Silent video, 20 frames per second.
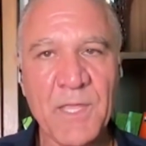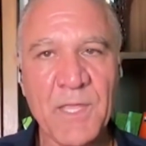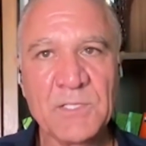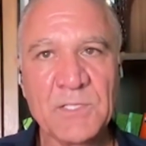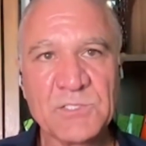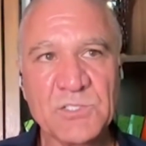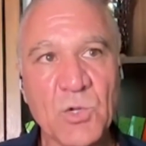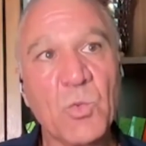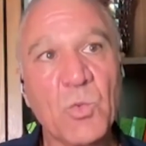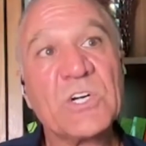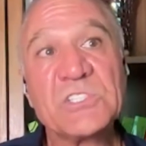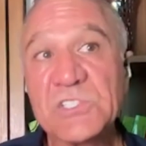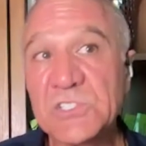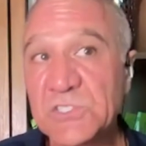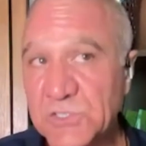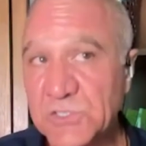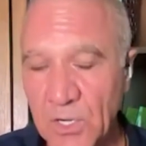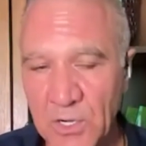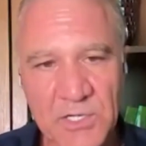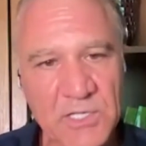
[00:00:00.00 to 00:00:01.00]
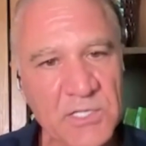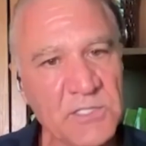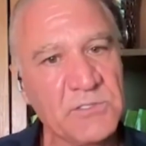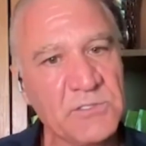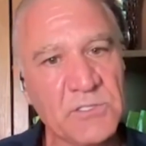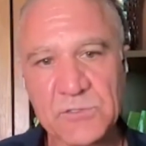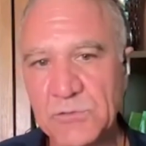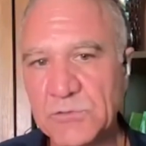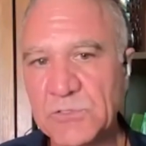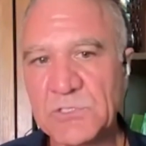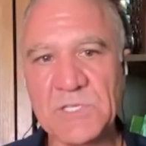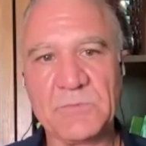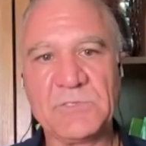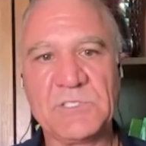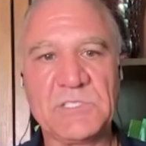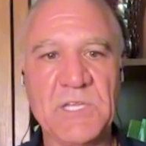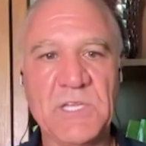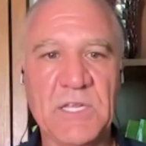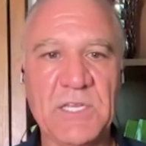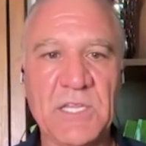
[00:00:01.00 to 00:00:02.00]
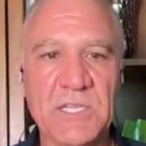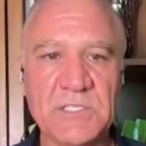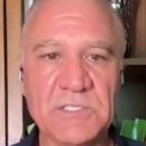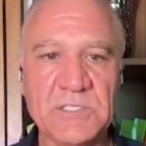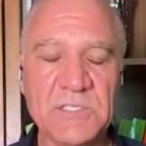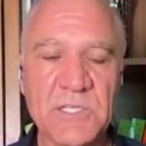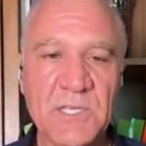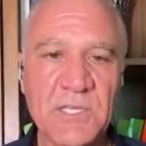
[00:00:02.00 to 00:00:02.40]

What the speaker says: So we're starting to do some studies